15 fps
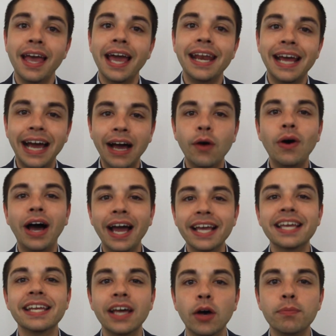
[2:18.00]
and how I
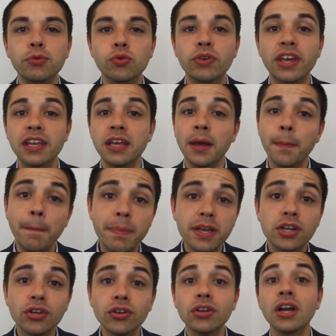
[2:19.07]
can help you get
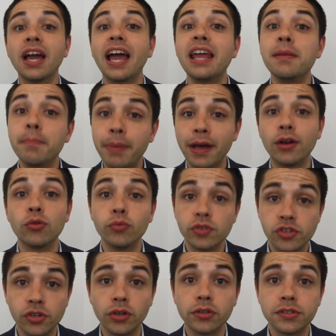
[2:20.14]
bigger and better
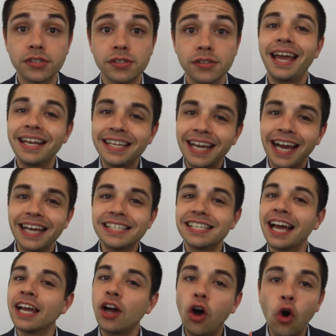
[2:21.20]
results. And guys,
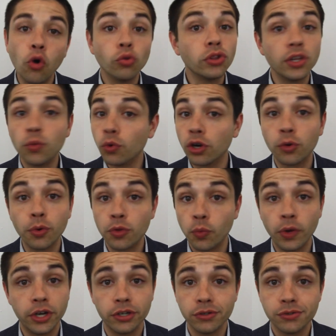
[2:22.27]
I only work with
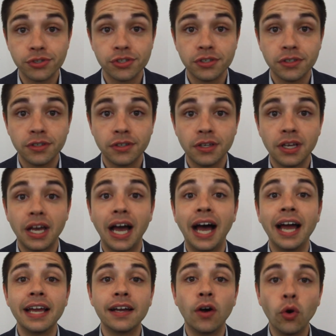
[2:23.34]
winners.
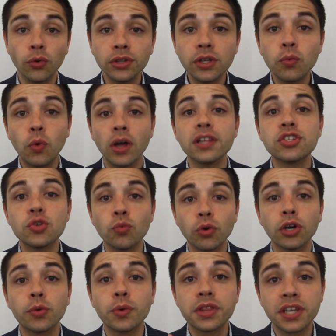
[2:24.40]
I only want to
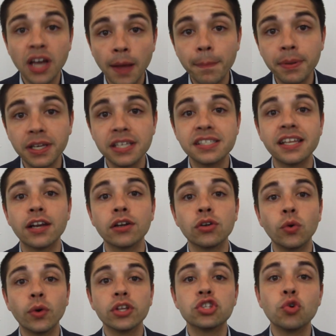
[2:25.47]
work with companies that are
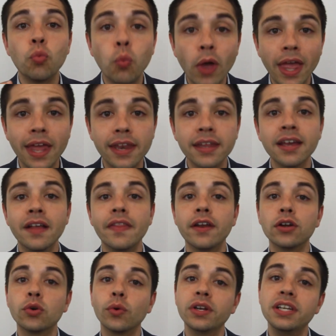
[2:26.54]
going to win, that
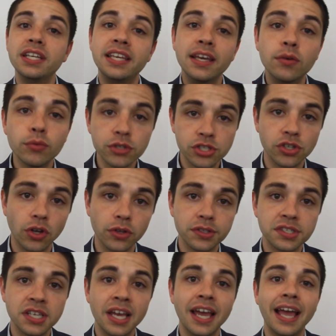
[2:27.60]
are going to get
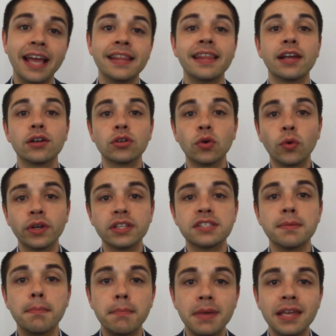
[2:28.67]
results, and that are going
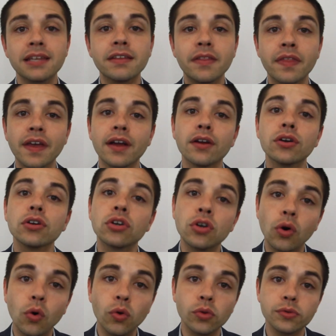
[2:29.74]
to meet their
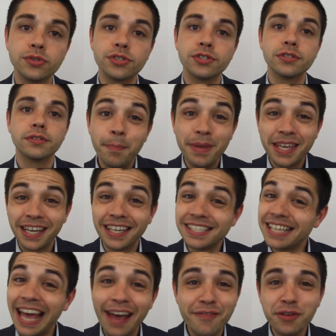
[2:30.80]
goals.
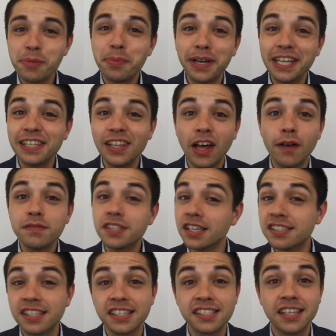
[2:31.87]
Because everybody loves a
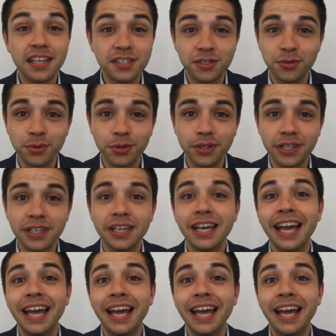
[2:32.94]
success story,